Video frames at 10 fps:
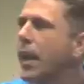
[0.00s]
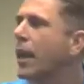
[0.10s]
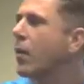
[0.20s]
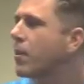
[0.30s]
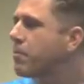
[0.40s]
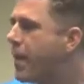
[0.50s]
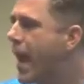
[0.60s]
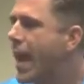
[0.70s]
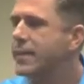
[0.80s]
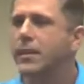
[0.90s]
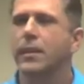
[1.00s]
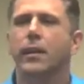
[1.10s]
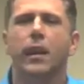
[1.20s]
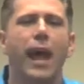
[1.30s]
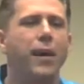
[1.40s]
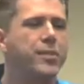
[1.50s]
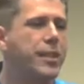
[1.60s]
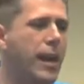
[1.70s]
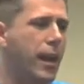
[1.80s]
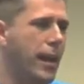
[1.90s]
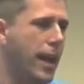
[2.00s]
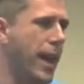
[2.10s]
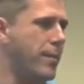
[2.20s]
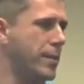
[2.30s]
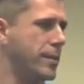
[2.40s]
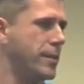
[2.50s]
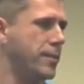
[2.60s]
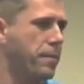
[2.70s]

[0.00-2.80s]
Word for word: in our bad lifestyle habits.